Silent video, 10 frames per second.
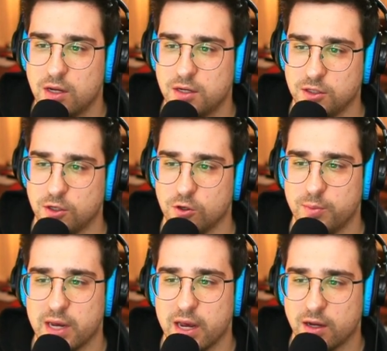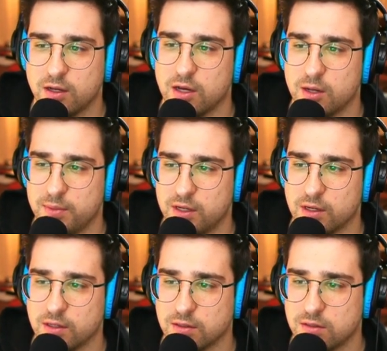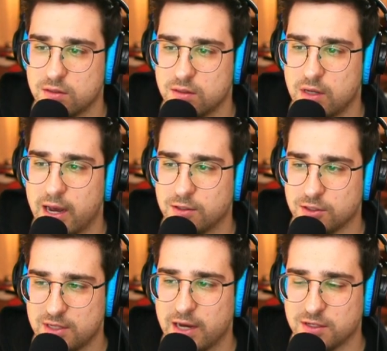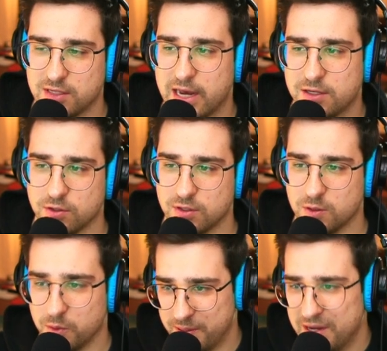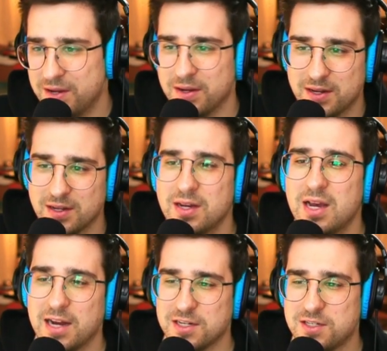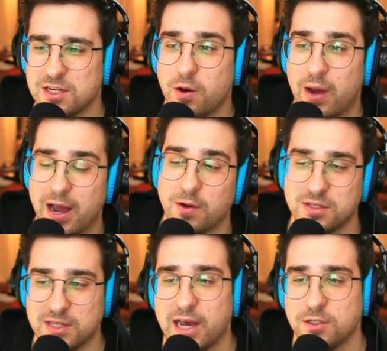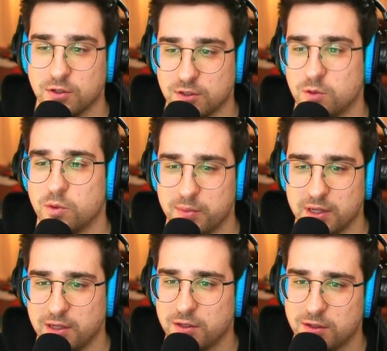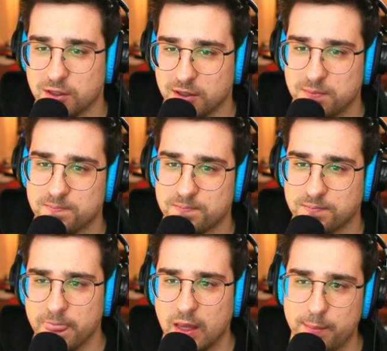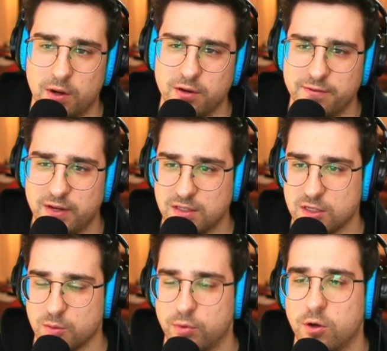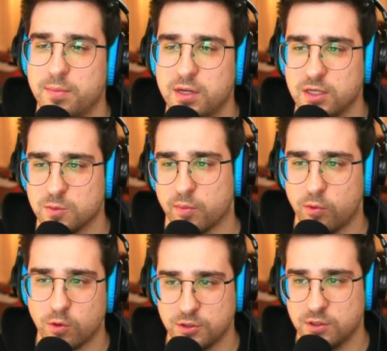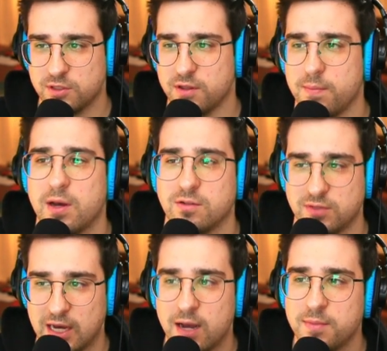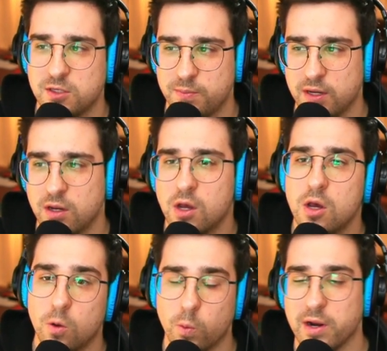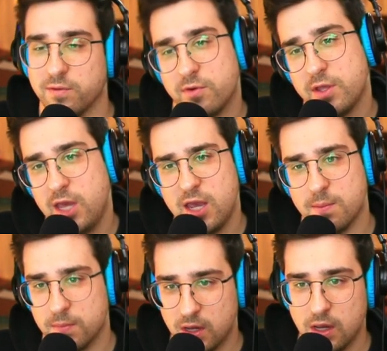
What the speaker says: Jakubiak, because how disastrous it would be. I just didn't know how disastrous it would be. Good. Part of the fans' disappointment is proportional to the amount of time they spent waiting for the game.